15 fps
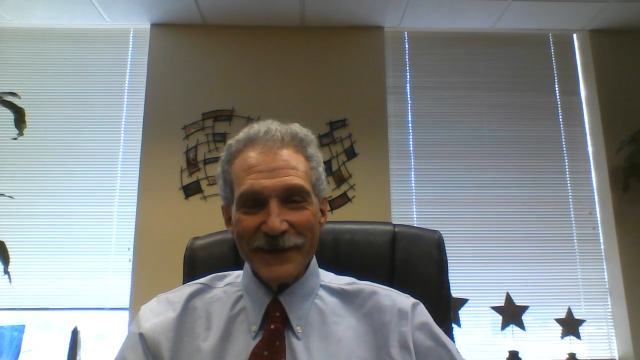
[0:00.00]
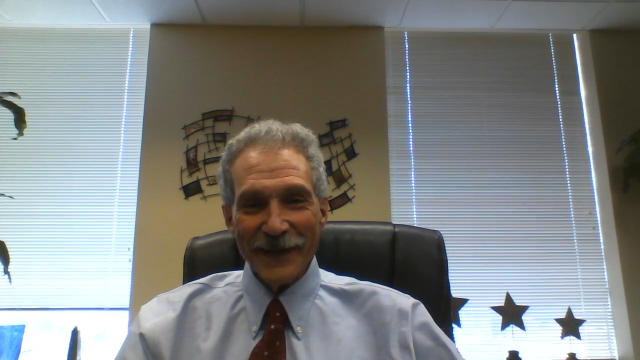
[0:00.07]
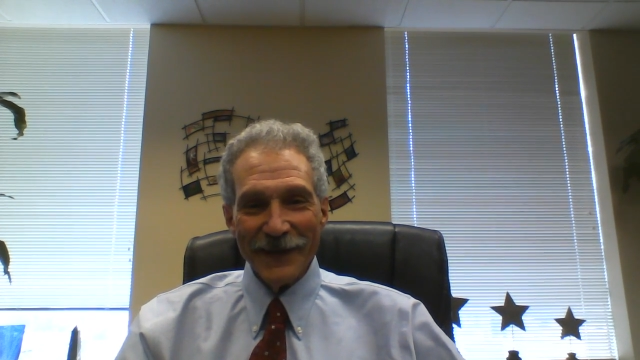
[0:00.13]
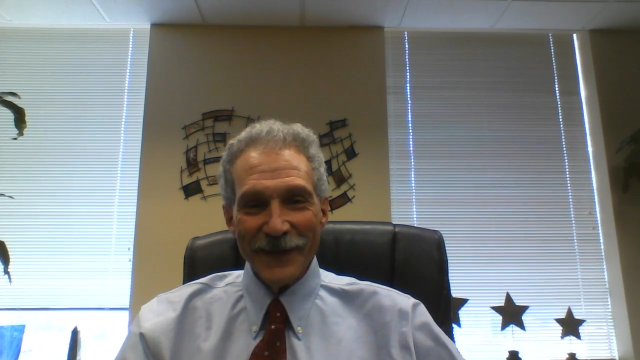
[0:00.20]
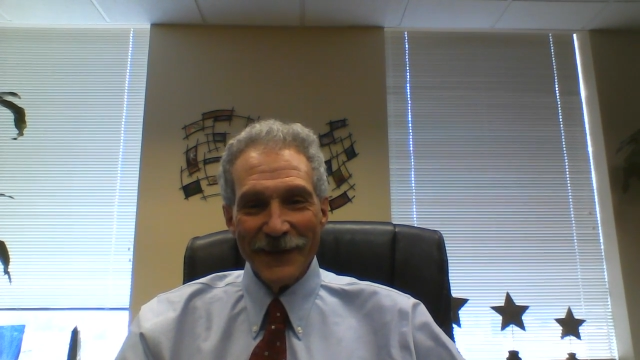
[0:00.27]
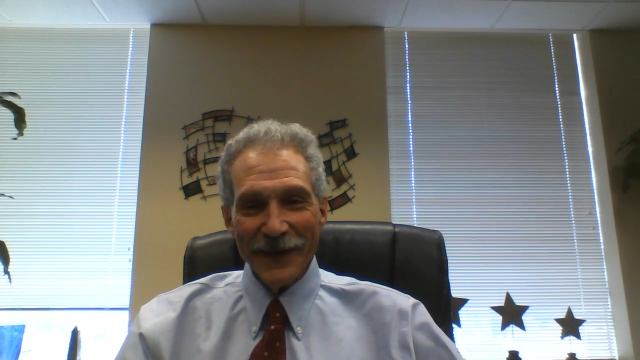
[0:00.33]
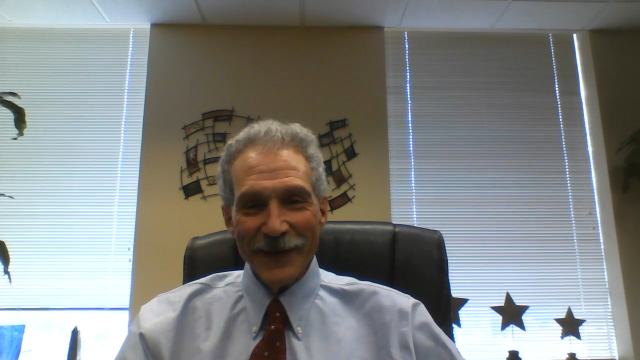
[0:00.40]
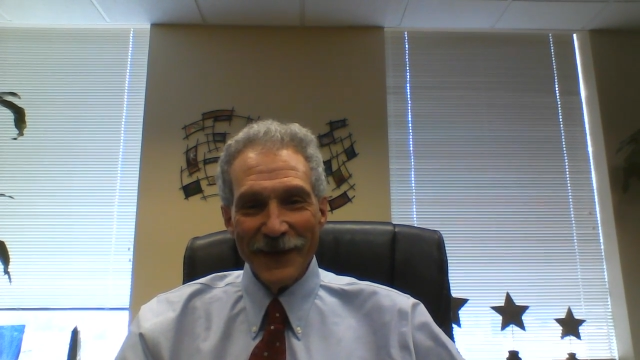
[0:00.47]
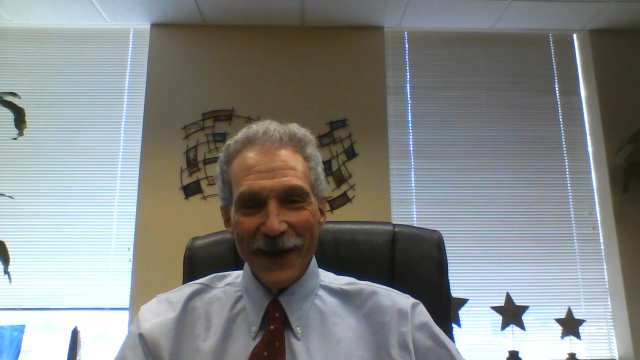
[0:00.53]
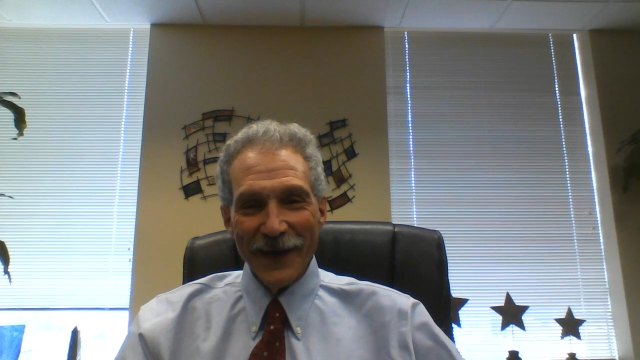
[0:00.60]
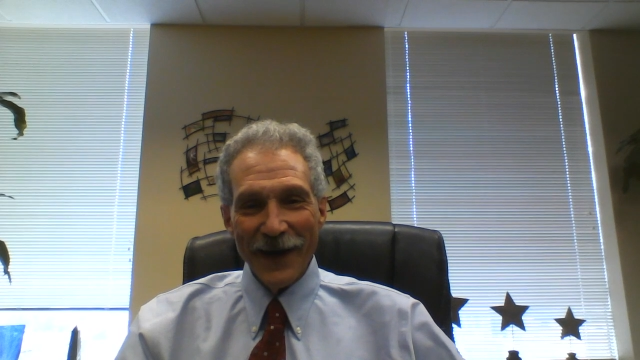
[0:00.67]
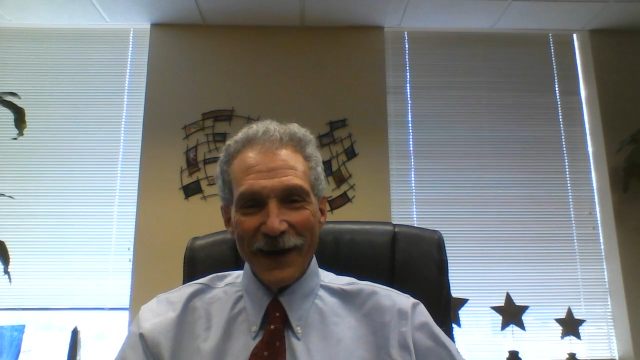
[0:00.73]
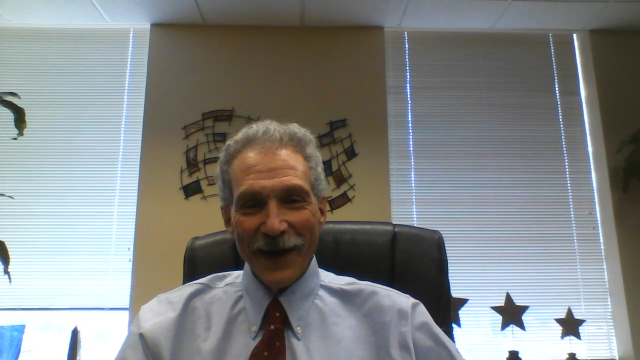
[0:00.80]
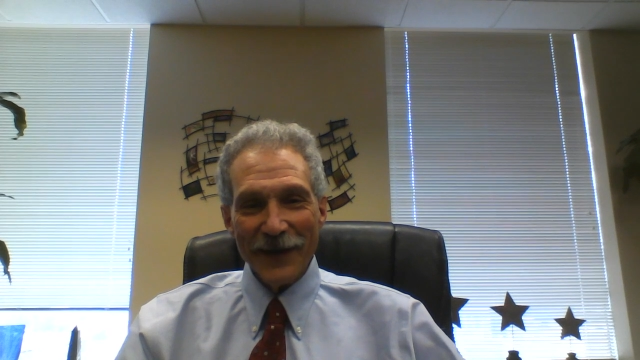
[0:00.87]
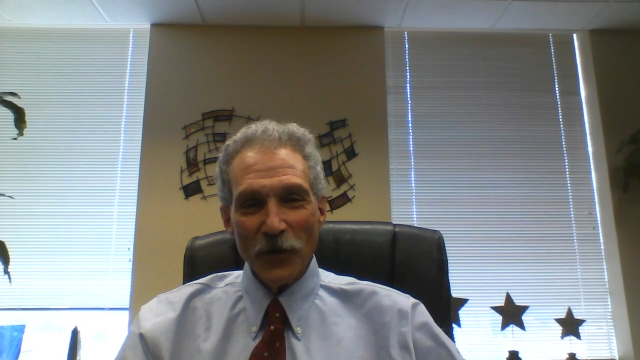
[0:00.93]
and the
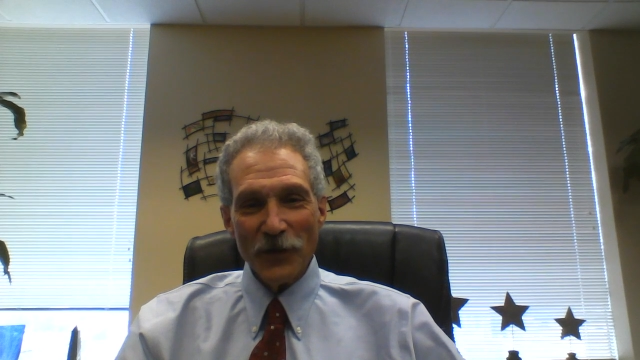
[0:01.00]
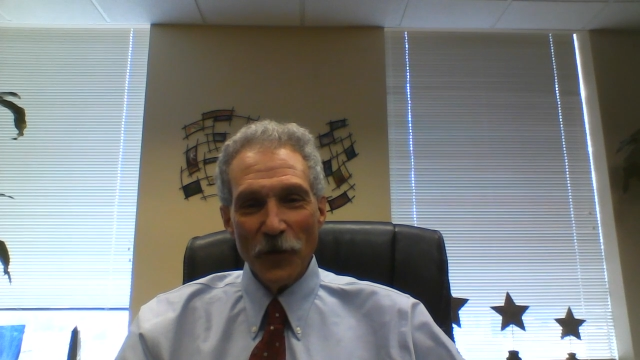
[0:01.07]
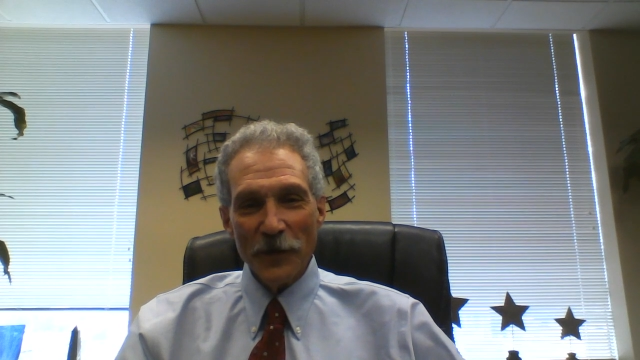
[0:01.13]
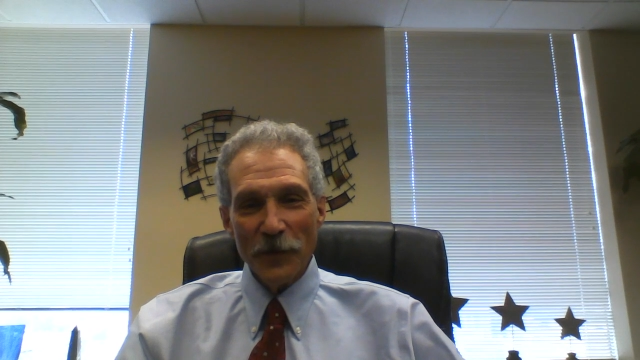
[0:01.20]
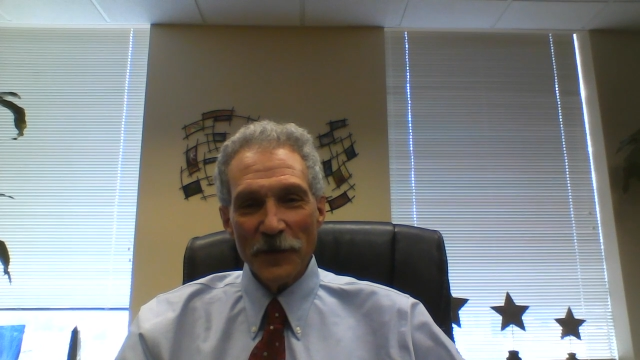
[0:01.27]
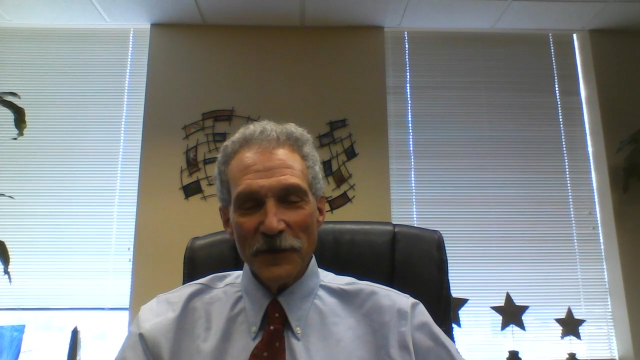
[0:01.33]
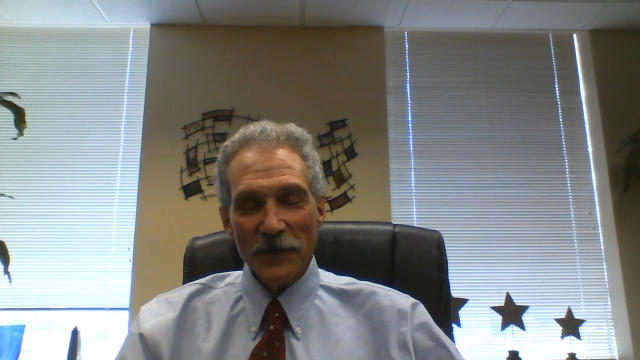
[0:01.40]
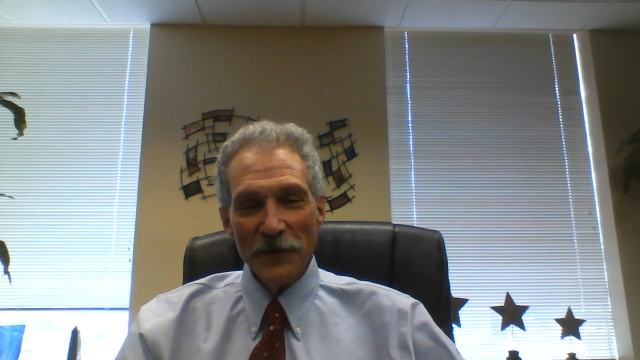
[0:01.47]
October